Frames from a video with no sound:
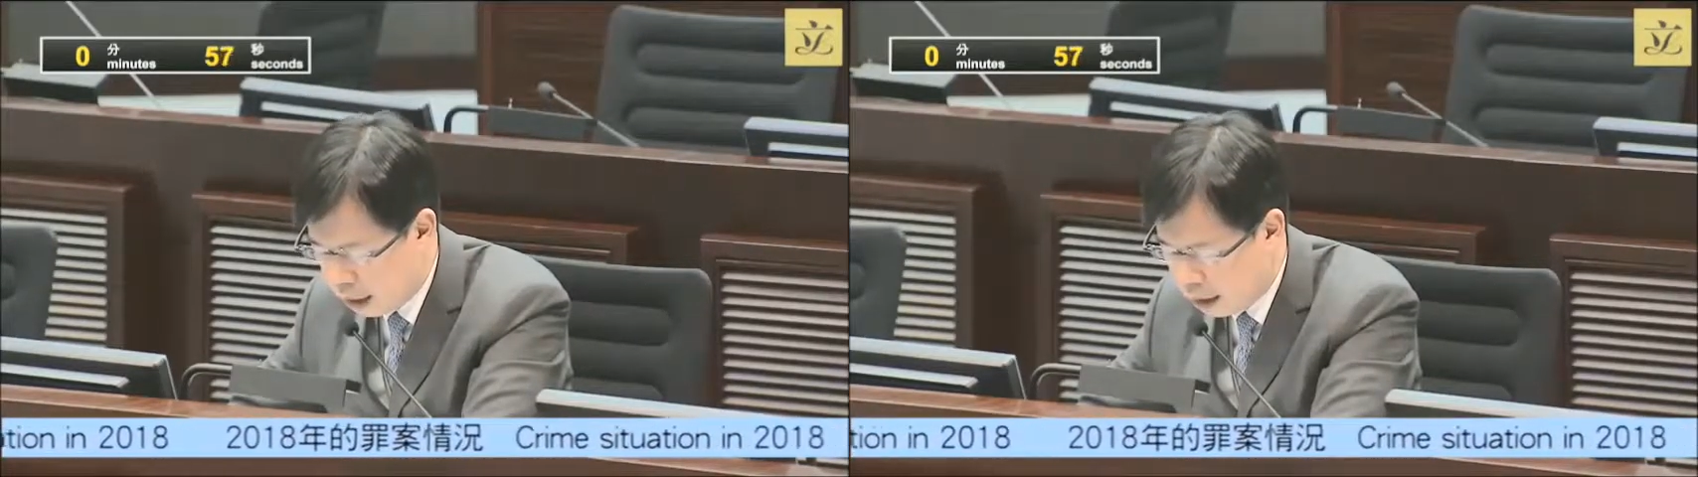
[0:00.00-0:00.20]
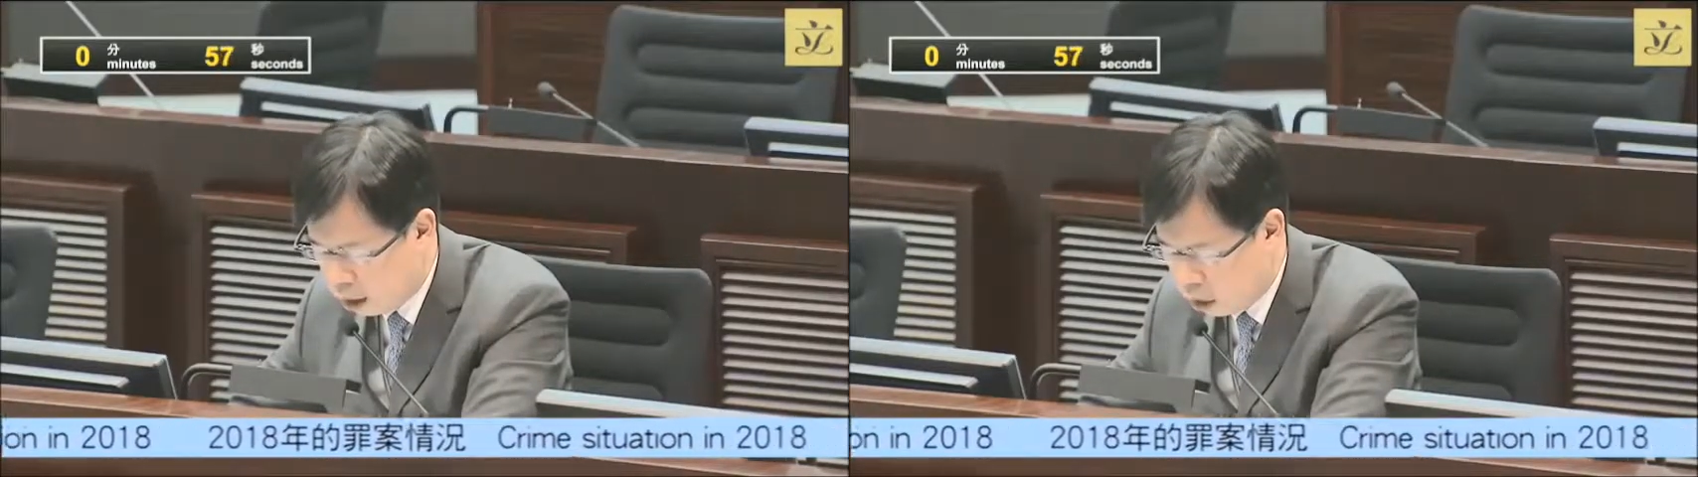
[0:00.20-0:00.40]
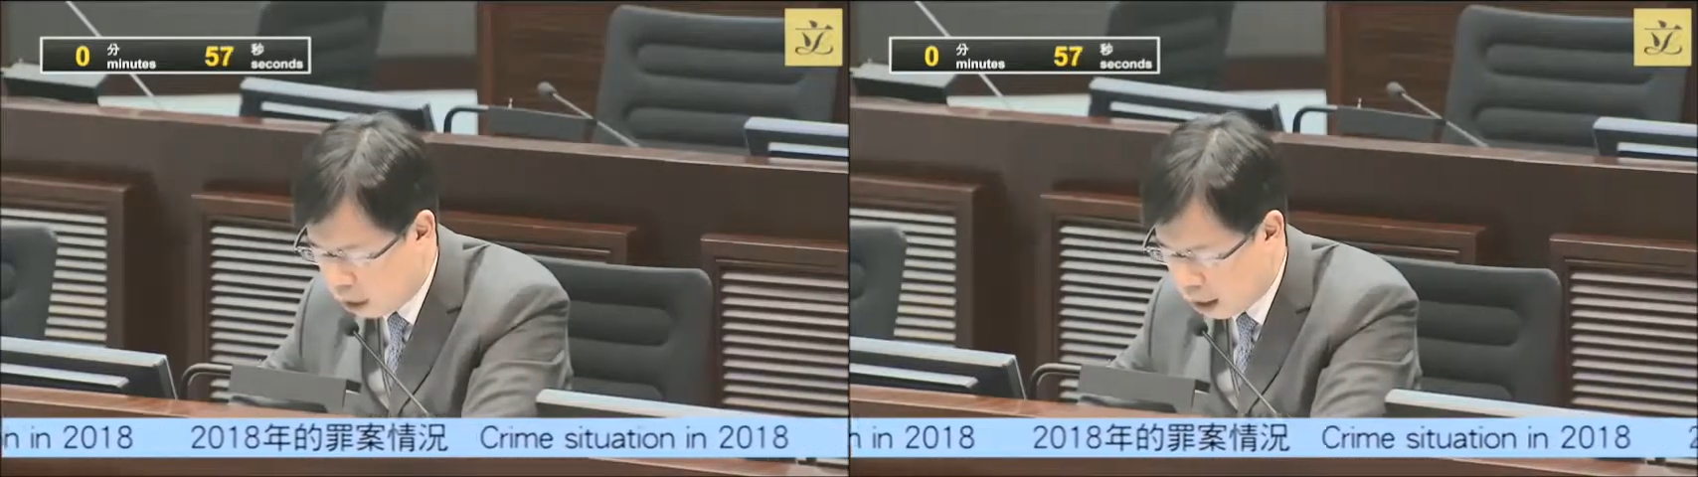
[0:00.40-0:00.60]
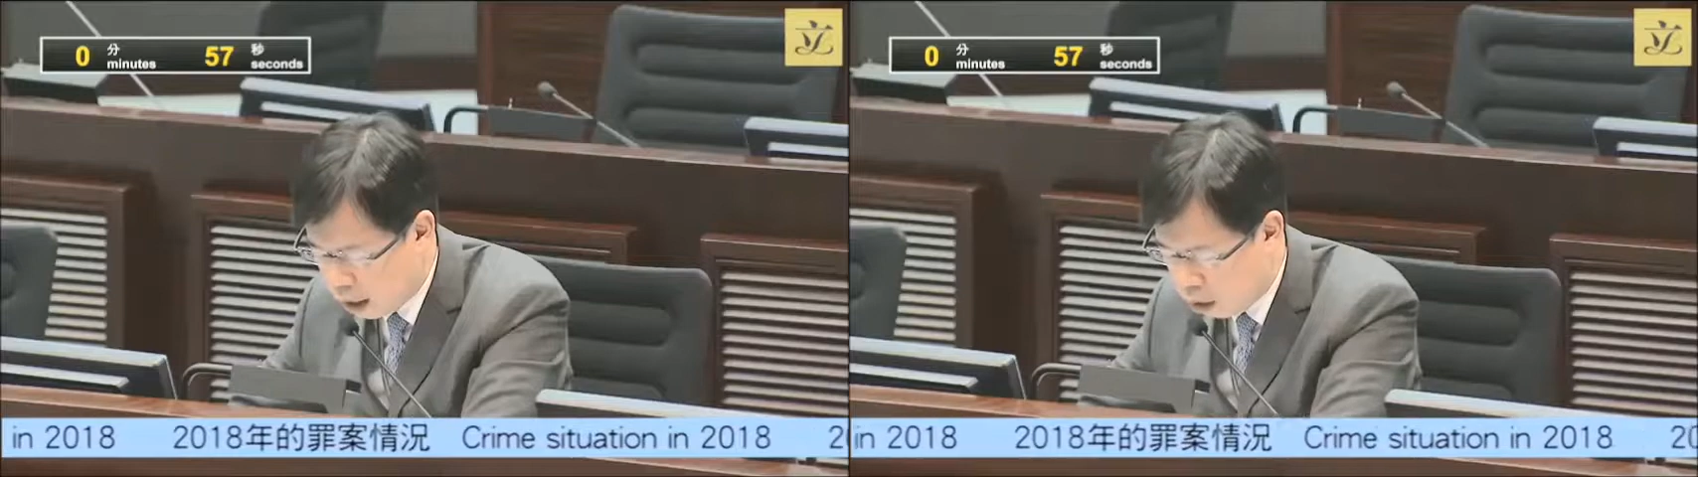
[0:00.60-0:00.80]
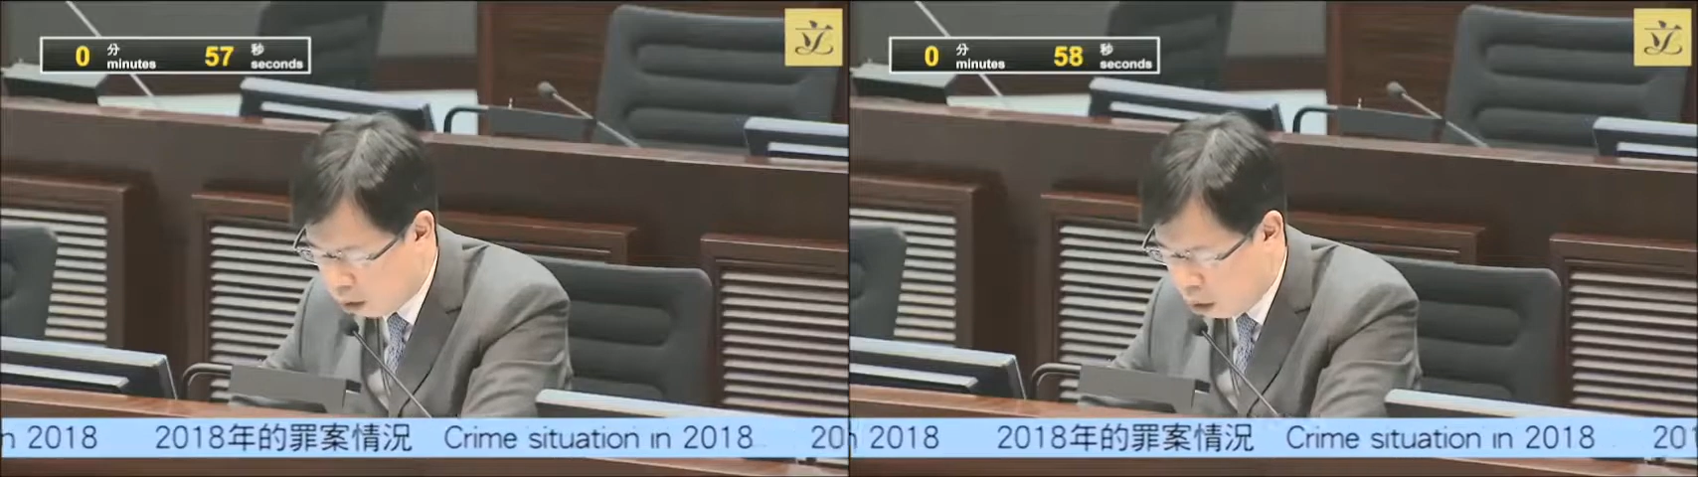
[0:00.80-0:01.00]
reported
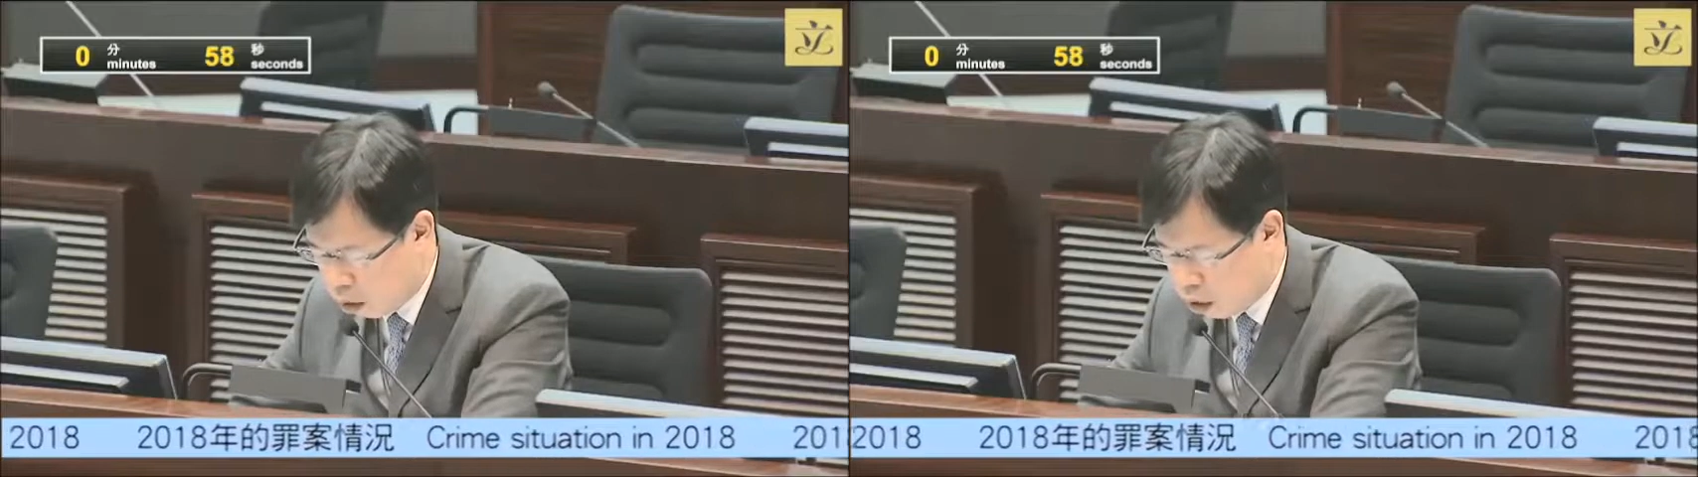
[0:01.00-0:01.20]
last year